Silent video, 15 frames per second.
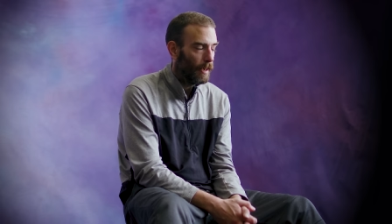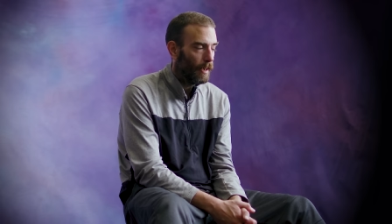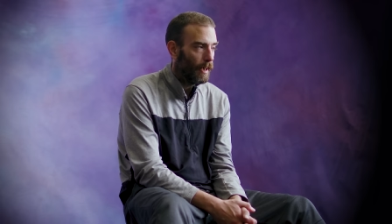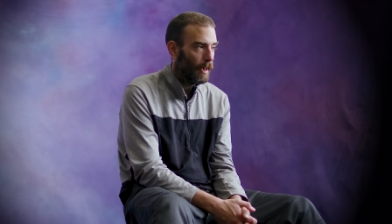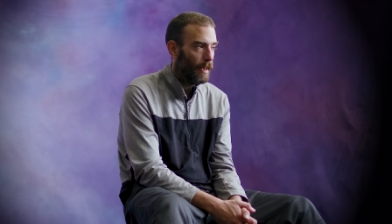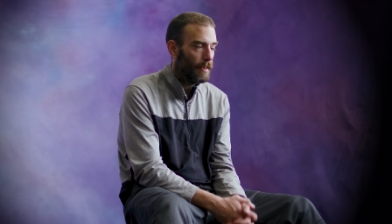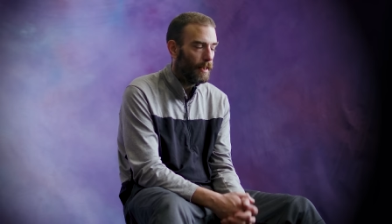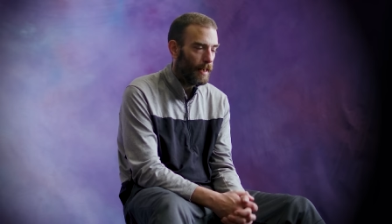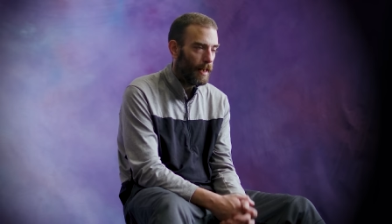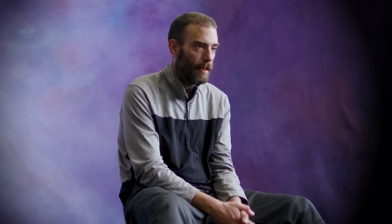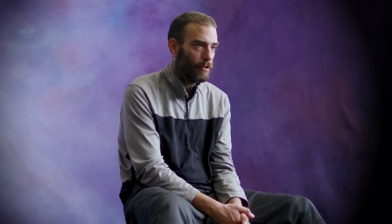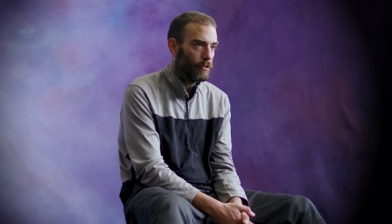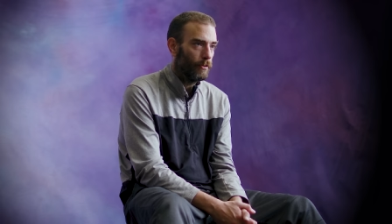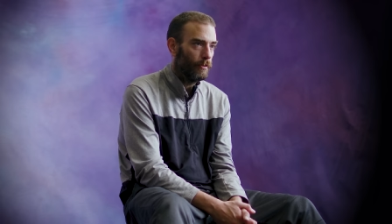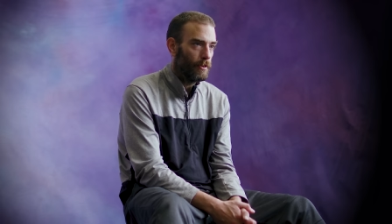I
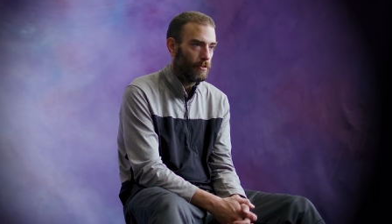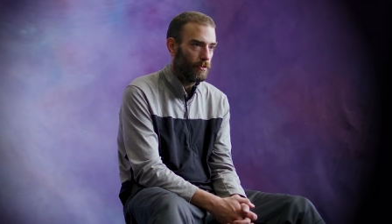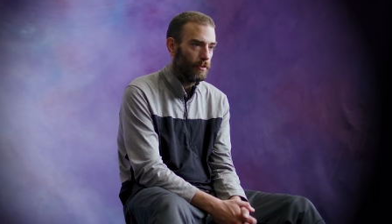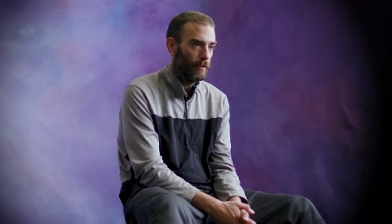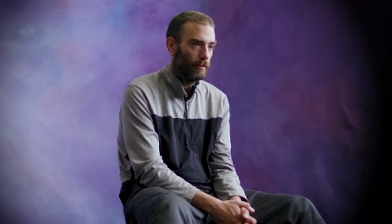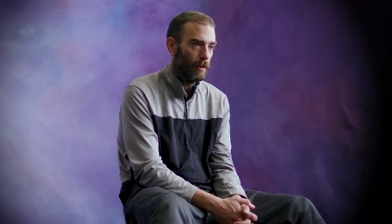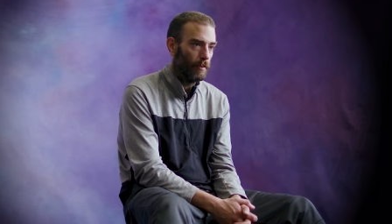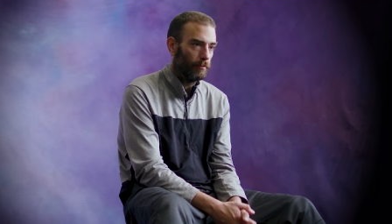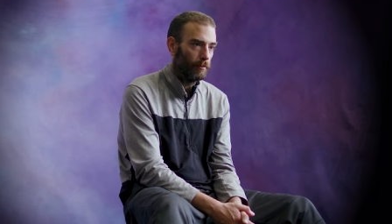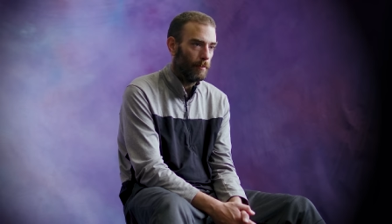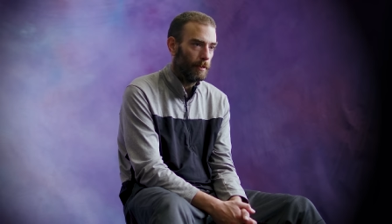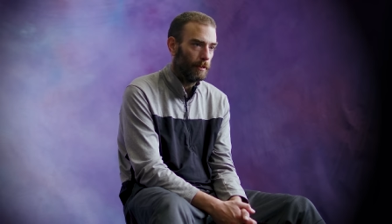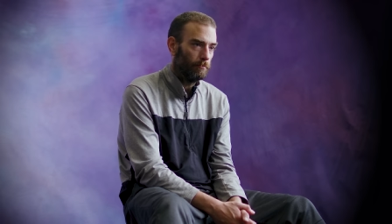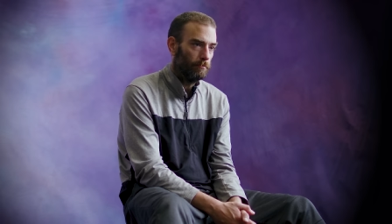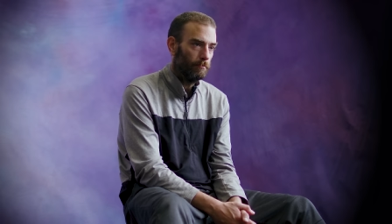naturally still love
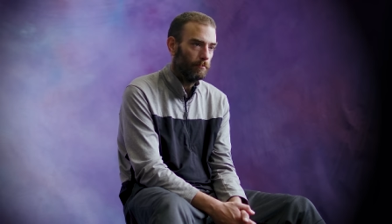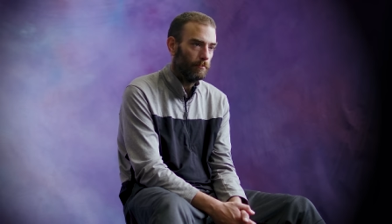women,